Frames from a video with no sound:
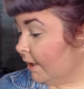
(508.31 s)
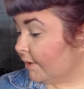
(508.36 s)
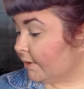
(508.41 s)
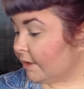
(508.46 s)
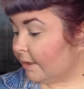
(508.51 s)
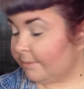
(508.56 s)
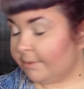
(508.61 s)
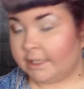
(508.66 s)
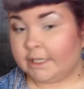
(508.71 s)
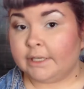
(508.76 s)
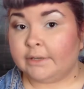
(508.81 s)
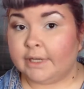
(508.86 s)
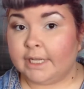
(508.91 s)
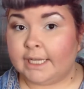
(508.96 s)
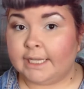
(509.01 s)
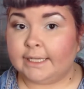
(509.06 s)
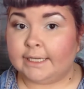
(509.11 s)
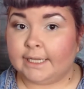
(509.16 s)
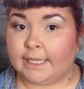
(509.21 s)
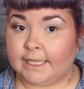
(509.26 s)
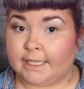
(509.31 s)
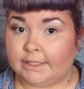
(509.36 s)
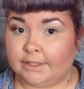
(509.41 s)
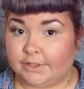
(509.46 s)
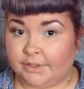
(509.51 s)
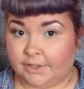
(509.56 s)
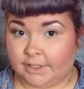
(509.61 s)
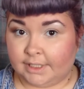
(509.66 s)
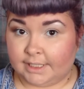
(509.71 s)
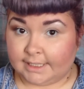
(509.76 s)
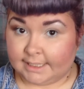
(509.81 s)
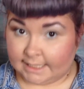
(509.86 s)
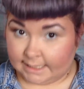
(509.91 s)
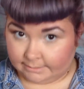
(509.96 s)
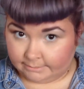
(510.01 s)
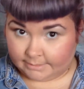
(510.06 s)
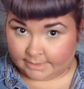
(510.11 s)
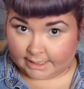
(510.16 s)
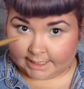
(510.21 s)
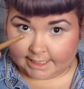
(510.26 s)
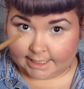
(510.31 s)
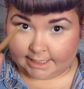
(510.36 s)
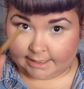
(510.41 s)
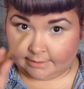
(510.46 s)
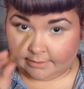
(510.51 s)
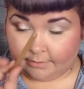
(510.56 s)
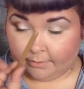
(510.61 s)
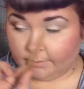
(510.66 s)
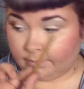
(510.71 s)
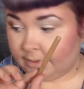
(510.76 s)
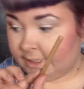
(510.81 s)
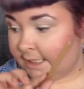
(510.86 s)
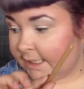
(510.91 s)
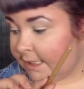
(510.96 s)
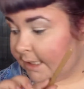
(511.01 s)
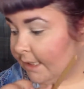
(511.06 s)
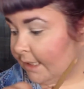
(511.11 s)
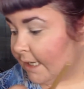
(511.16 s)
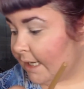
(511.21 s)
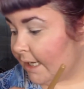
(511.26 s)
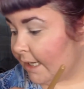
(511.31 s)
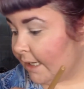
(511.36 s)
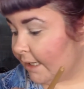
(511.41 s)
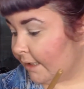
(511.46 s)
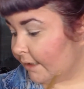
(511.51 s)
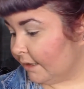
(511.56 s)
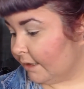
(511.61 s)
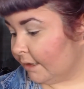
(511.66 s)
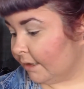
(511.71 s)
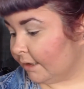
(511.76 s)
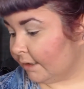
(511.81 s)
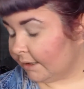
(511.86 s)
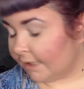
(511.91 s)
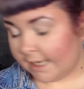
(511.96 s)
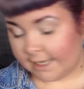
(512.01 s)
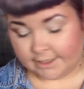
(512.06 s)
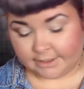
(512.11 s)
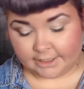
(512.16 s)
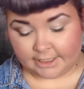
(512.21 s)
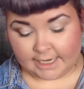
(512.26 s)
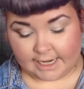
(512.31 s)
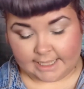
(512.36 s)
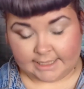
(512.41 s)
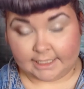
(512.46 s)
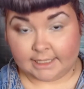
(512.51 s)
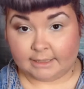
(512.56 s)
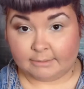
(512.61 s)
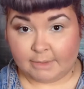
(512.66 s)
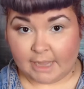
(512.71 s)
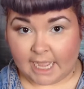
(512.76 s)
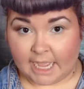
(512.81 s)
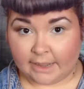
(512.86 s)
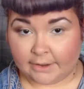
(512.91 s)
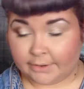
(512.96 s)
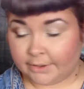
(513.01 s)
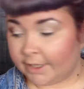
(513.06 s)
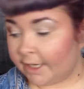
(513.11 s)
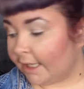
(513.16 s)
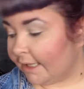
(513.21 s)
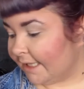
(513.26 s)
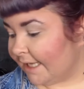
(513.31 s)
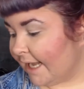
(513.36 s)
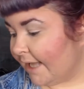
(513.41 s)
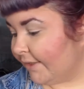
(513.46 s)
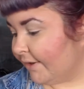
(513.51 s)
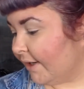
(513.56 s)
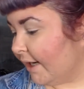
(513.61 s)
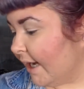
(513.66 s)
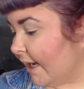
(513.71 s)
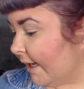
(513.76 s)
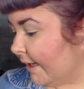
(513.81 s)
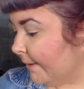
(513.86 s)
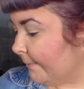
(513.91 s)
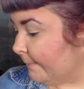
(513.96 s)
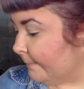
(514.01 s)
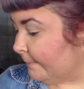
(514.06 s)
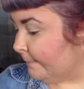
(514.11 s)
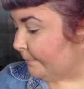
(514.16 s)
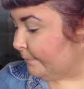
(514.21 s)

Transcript: So I'm going to go ahead and do the same thing with the liner and then the powder on the other eye.